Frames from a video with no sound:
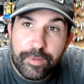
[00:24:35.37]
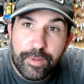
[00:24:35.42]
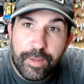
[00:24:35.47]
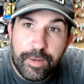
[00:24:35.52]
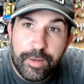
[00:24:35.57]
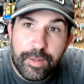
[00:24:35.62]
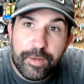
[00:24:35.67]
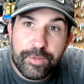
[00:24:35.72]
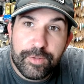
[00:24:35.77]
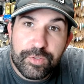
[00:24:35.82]

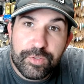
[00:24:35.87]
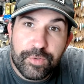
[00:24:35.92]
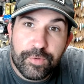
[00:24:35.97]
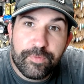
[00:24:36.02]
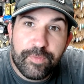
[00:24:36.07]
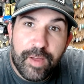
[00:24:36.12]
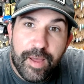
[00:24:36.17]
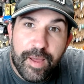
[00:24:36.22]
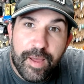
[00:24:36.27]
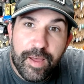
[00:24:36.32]
and it has
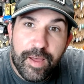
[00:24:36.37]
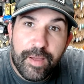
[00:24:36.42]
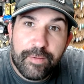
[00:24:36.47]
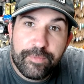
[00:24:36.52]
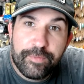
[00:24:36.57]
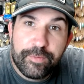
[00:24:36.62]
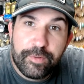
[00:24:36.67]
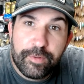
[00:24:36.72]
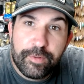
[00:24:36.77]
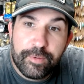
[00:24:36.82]

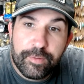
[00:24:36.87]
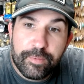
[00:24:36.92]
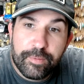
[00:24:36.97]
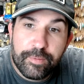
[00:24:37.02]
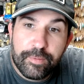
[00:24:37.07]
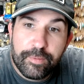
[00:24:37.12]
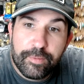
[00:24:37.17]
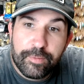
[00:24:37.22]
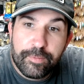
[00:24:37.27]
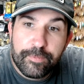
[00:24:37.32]
survived.
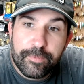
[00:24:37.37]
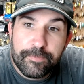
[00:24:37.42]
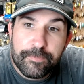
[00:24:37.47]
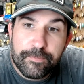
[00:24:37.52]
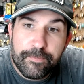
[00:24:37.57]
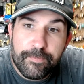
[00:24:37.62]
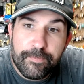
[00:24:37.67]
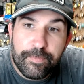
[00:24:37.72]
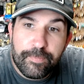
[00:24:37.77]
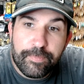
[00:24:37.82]

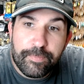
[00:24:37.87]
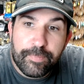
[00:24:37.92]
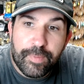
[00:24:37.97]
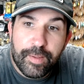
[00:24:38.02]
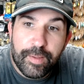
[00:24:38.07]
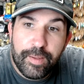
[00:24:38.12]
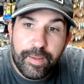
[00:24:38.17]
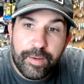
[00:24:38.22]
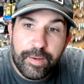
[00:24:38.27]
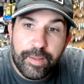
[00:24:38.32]

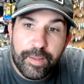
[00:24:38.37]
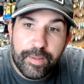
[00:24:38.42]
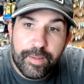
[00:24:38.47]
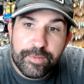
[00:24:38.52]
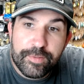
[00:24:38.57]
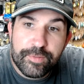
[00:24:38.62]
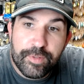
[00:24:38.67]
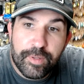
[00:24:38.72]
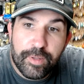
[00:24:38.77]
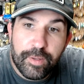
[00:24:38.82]
It
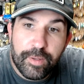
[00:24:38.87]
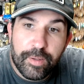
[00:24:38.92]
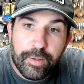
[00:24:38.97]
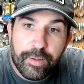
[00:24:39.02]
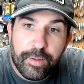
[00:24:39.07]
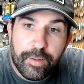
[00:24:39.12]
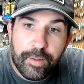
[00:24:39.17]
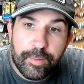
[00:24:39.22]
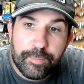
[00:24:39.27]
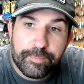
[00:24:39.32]
has
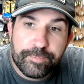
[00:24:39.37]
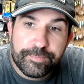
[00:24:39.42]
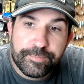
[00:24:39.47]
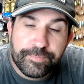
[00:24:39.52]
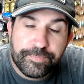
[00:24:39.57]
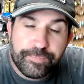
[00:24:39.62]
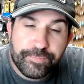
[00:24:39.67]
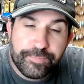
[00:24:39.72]
um,